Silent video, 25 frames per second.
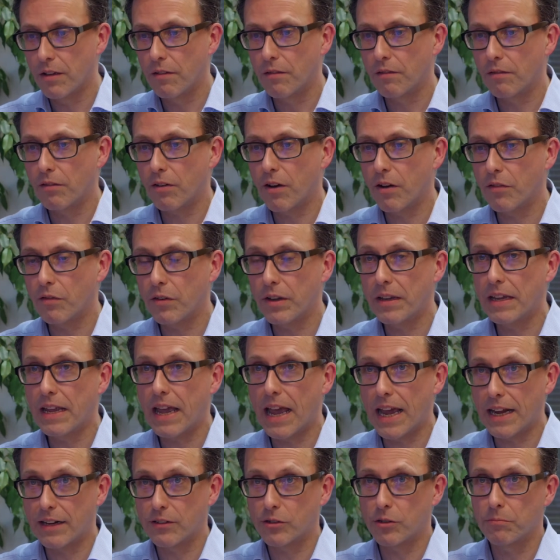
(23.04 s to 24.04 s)
for every
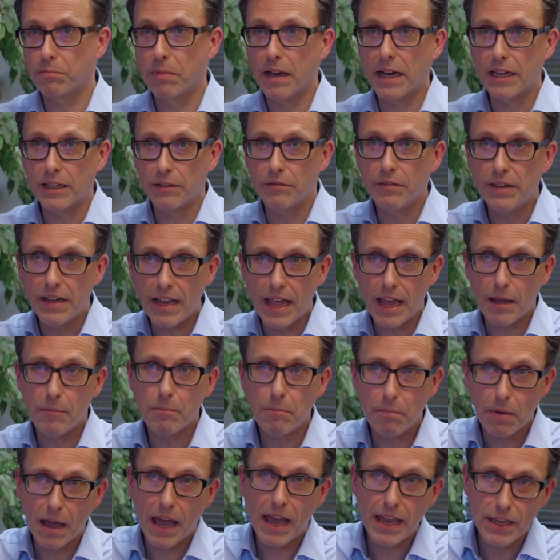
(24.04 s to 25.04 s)
extra pound of
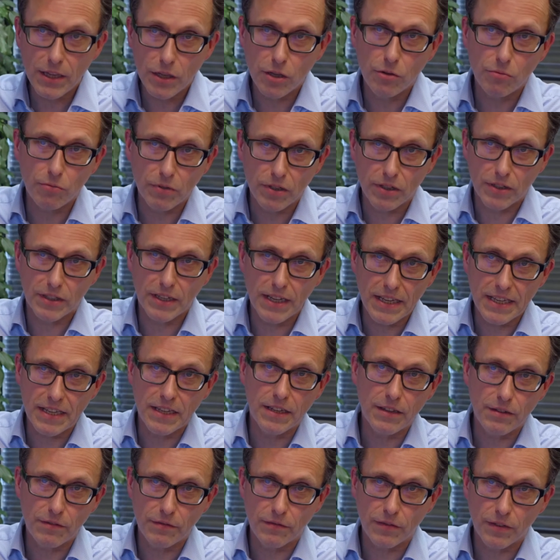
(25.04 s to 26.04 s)
net pay you
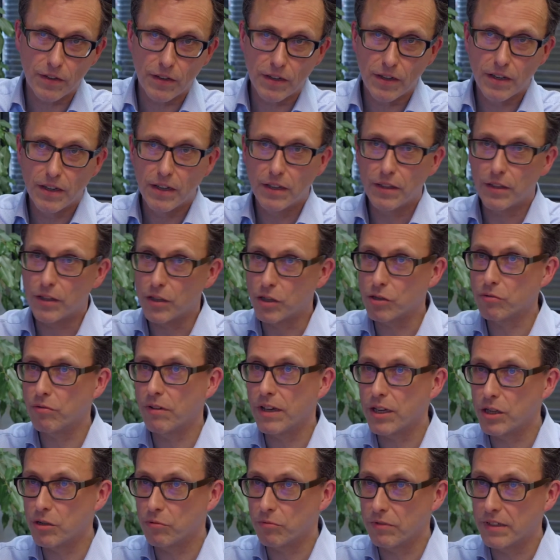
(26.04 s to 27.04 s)
receive, the
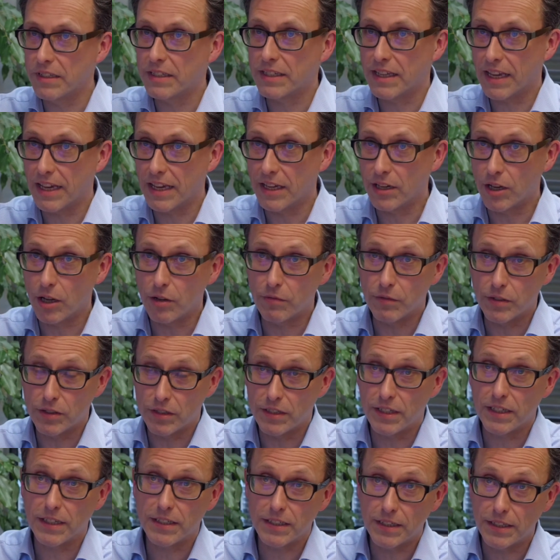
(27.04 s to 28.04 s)
Treasury is getting over
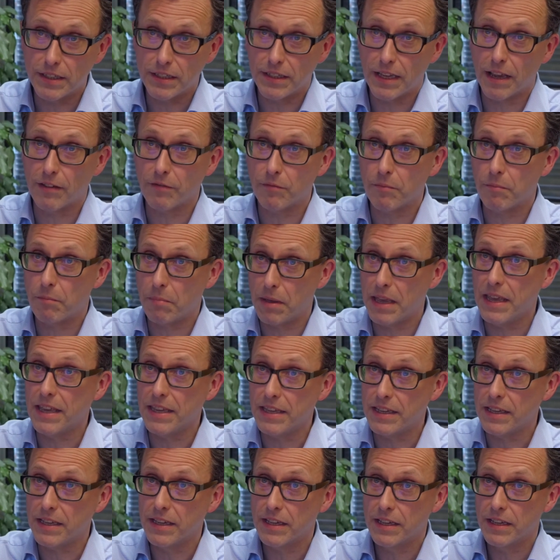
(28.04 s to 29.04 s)

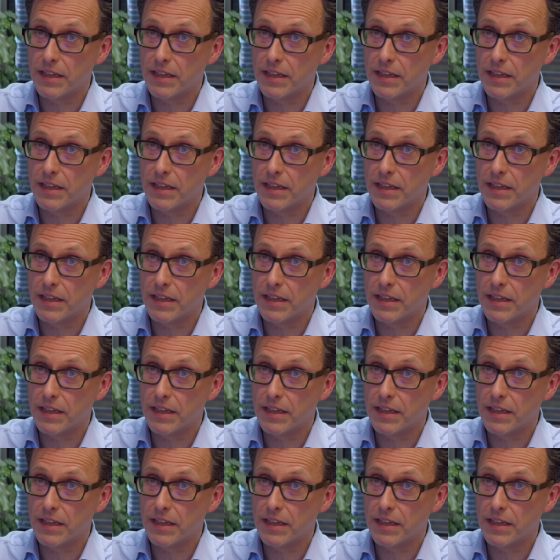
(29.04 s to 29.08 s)
67p.